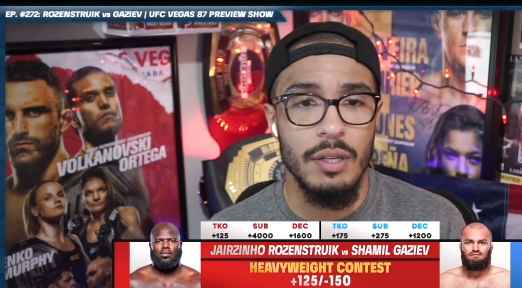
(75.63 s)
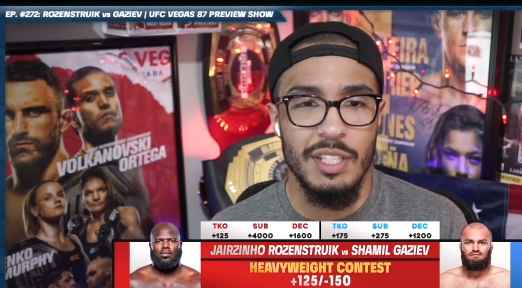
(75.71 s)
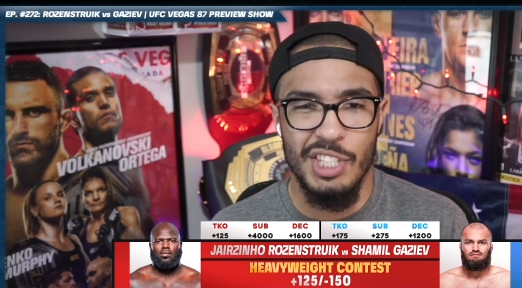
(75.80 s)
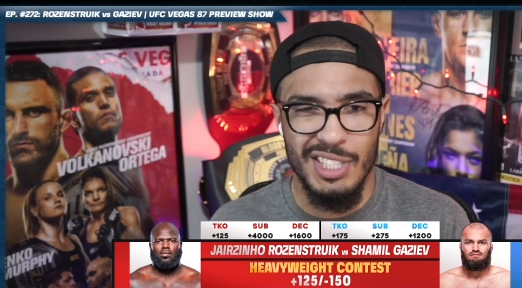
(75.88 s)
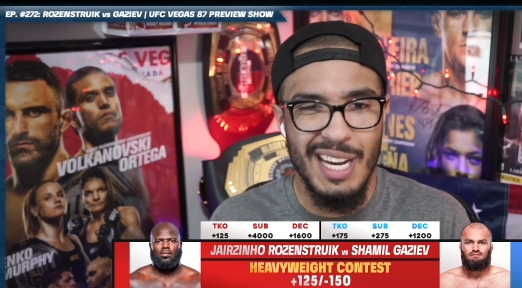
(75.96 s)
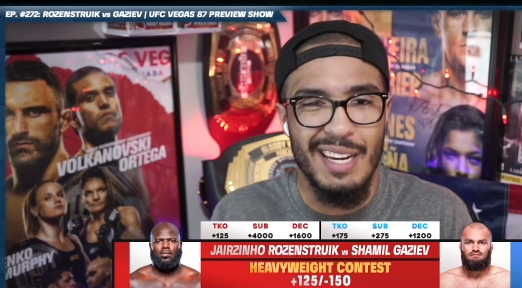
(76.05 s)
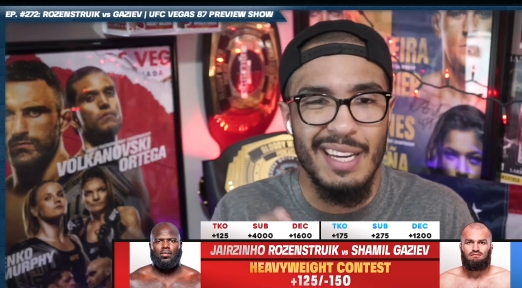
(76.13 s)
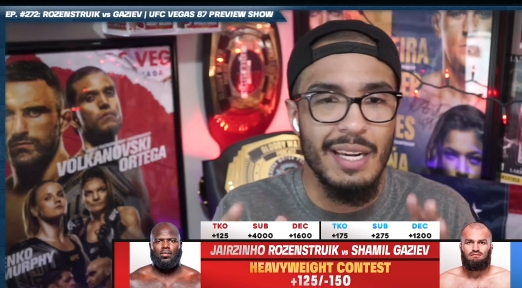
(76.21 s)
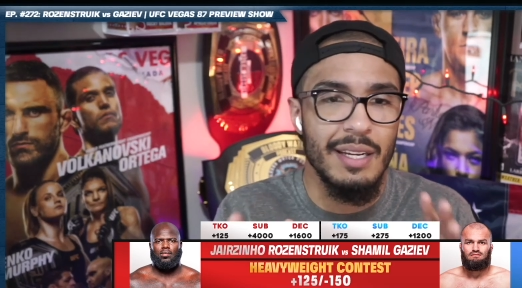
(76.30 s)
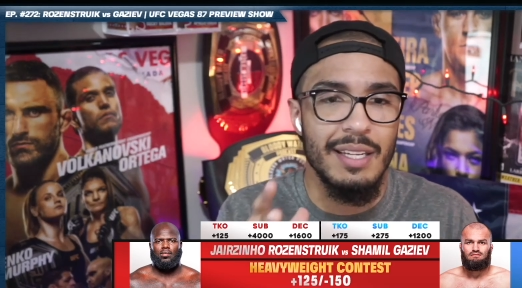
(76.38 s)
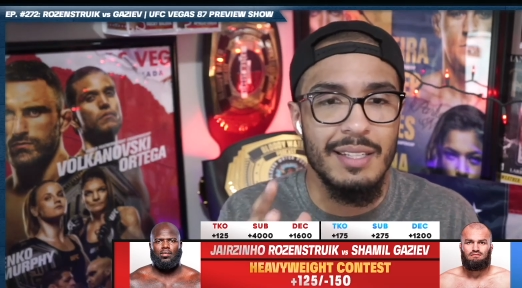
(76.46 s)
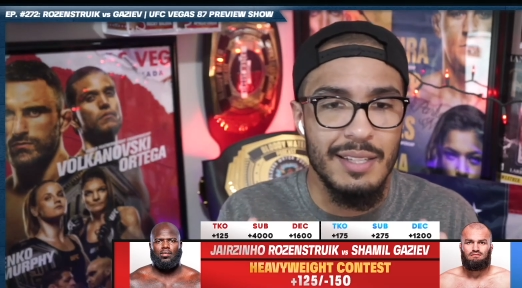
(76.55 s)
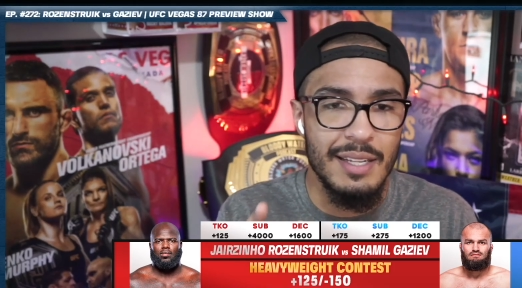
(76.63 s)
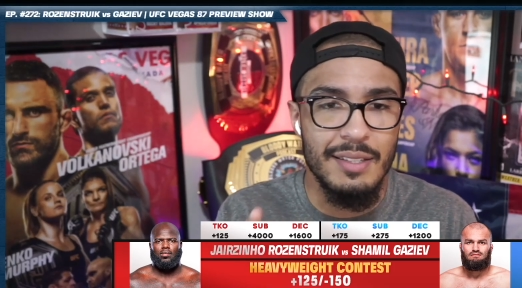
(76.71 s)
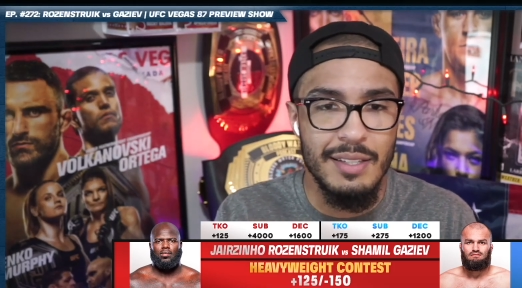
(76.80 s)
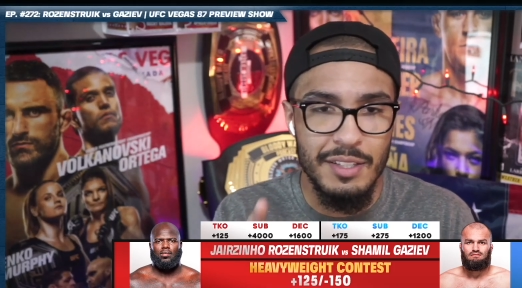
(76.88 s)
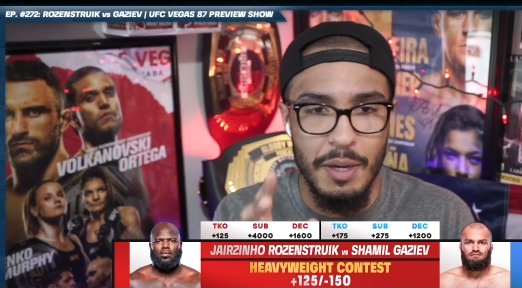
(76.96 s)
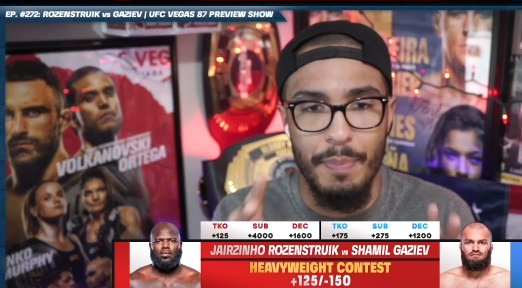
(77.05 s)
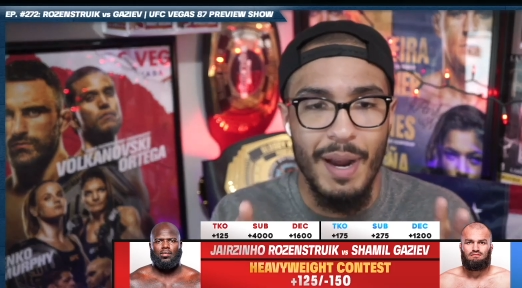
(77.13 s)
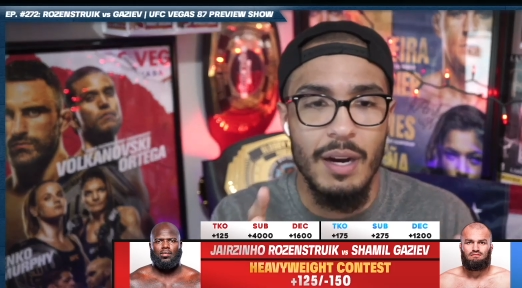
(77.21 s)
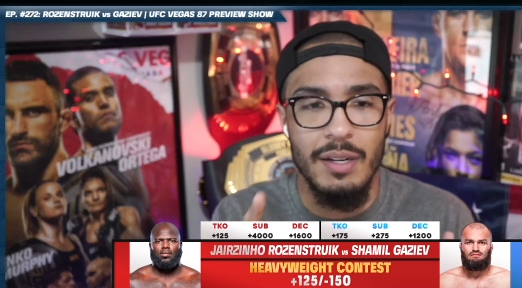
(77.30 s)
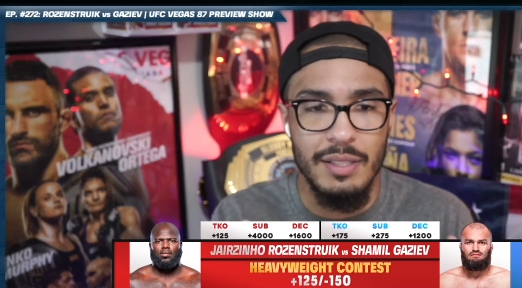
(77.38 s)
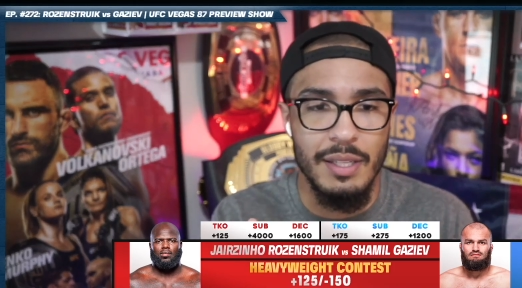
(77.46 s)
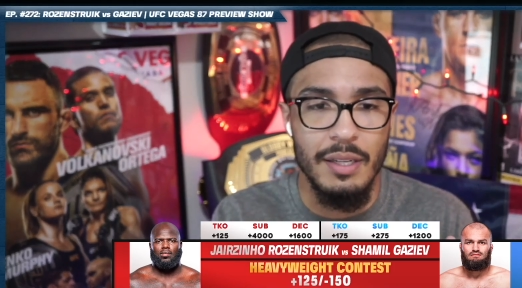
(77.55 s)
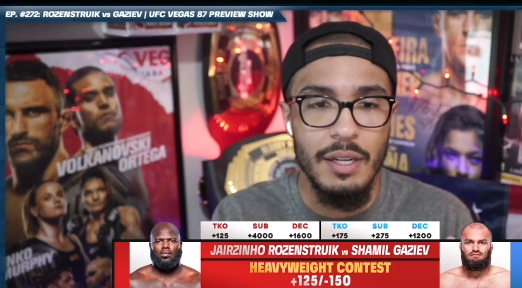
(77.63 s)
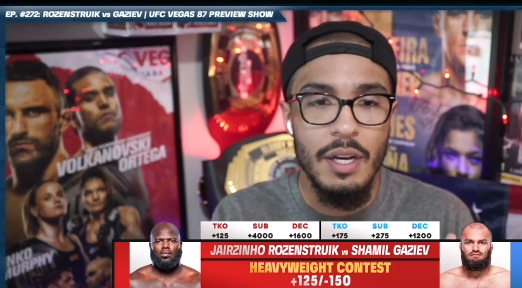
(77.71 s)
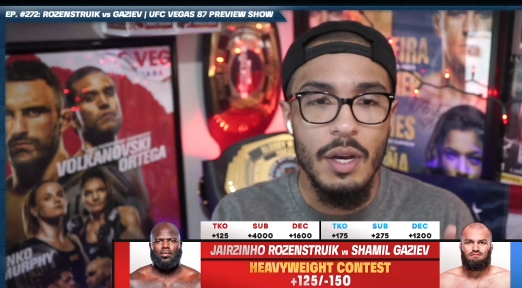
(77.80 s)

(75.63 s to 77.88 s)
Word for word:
Speaker 1: to just kind of get a consensus comparison